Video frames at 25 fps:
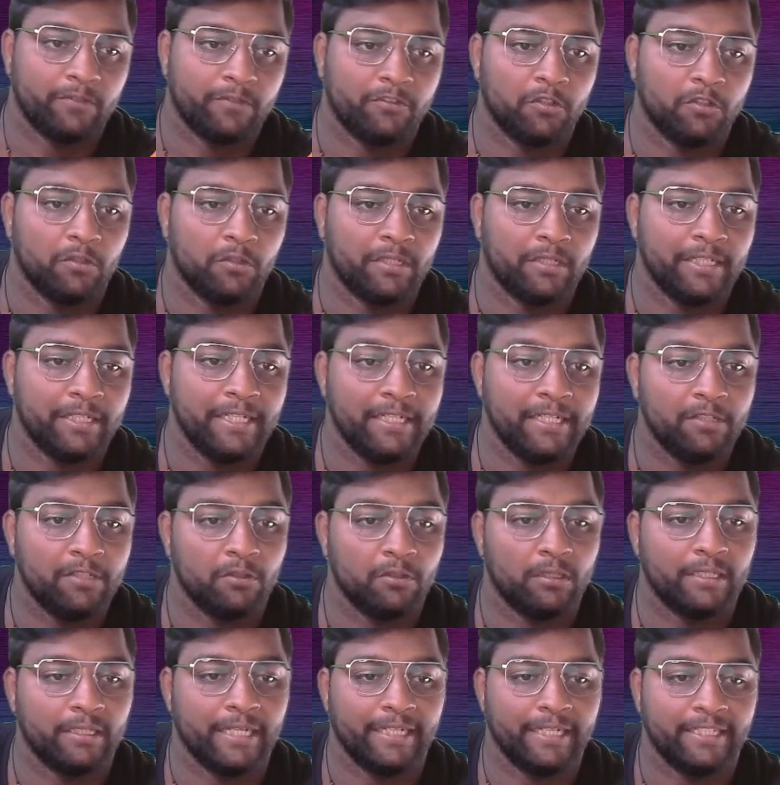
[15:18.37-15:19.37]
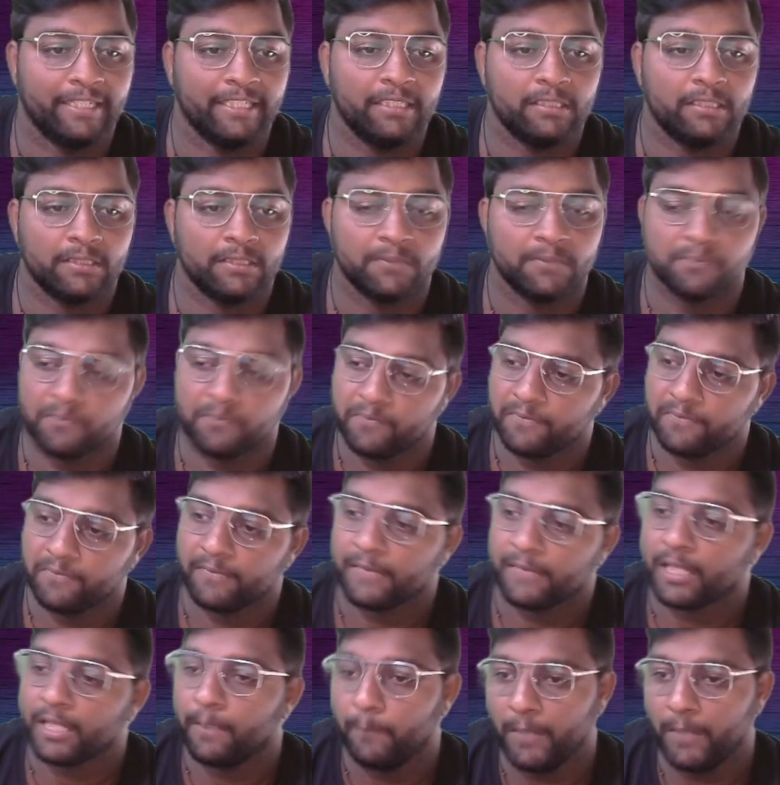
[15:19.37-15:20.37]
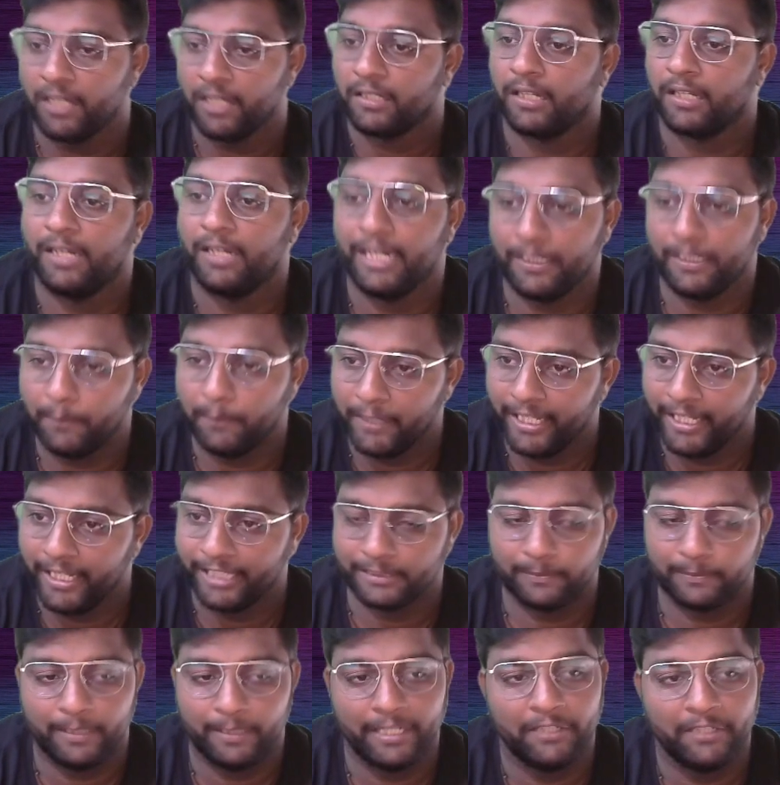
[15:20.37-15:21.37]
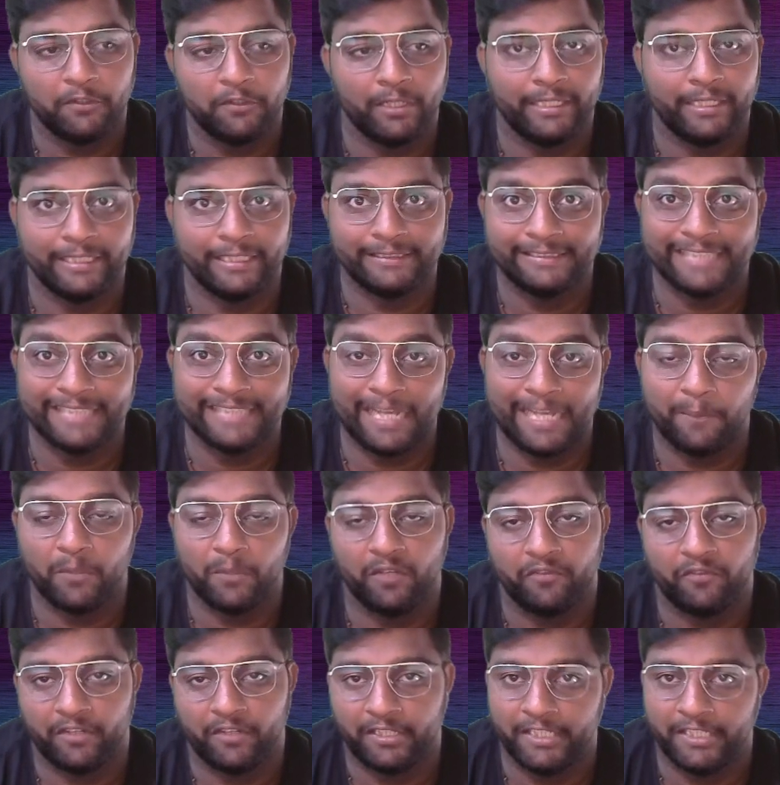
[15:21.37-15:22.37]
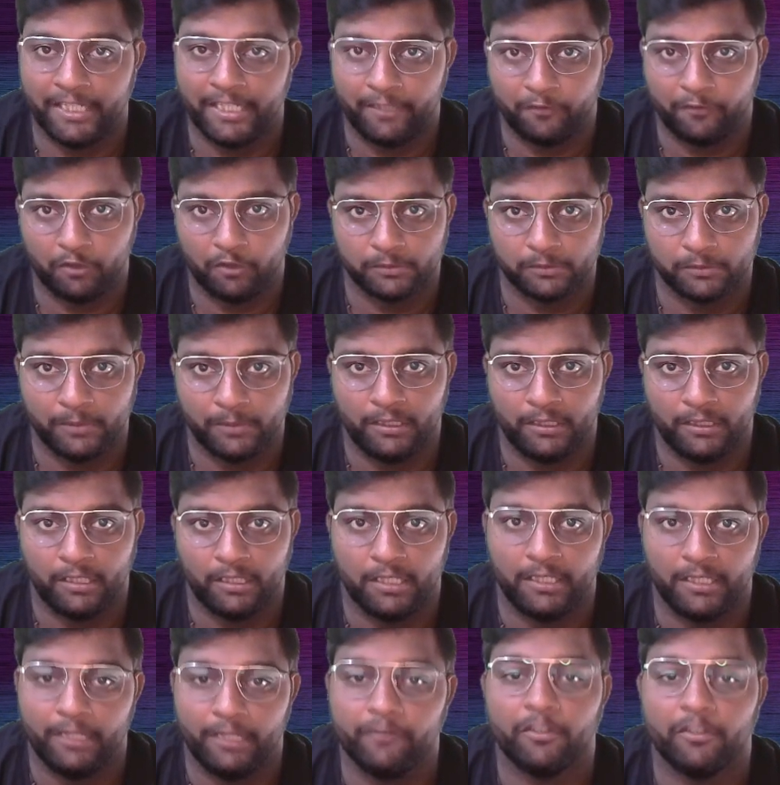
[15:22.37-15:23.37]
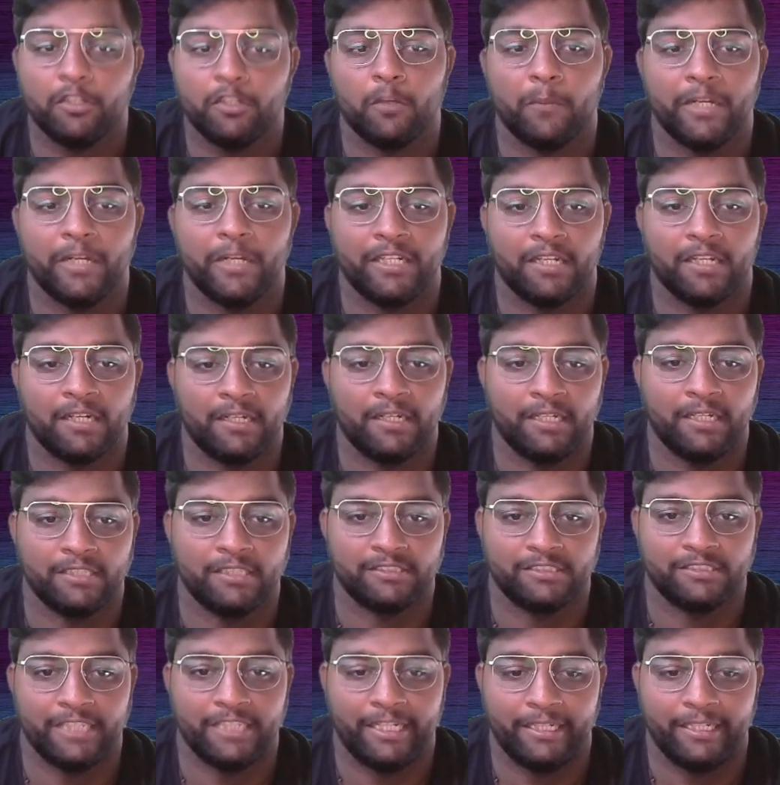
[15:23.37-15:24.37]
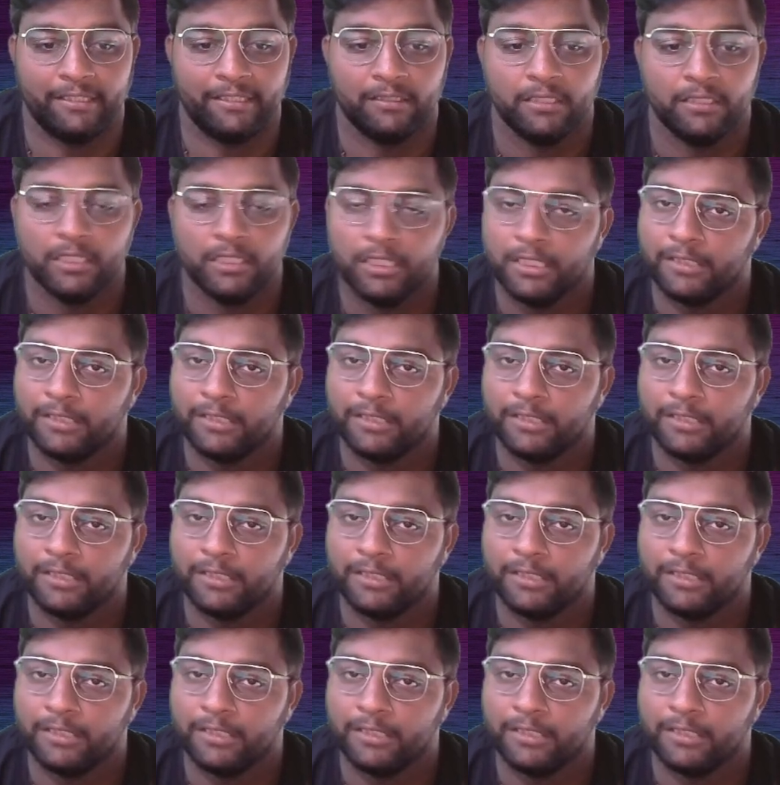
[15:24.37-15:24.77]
If you read, you will get it. But let me explain you an example for reinforcement learning for your better understanding.